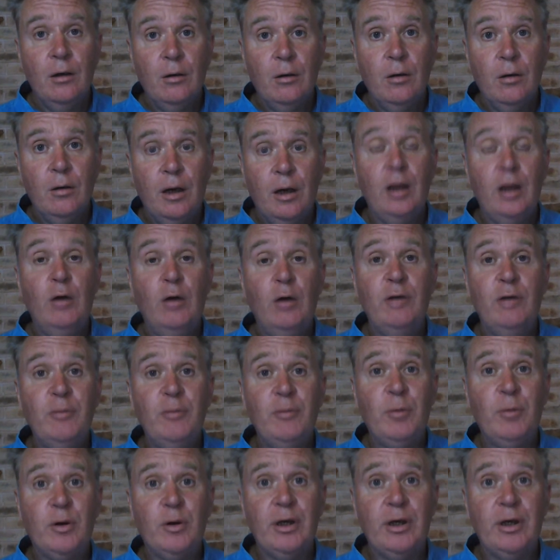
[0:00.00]
Hello,
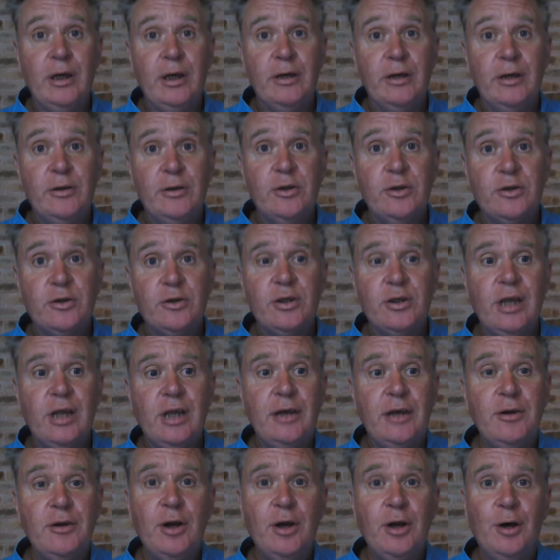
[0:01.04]
everybody. Just to let you
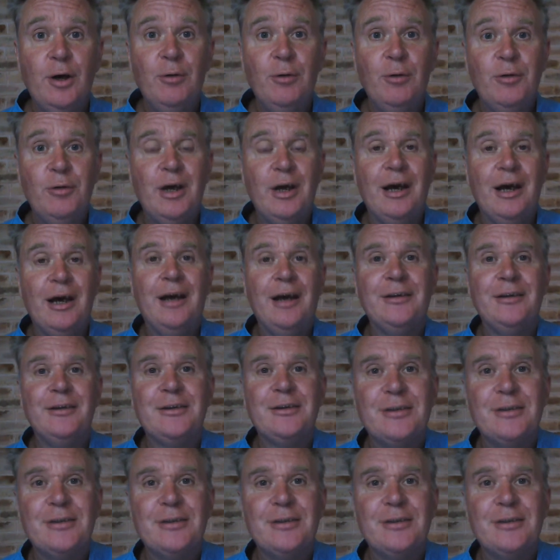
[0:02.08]
know that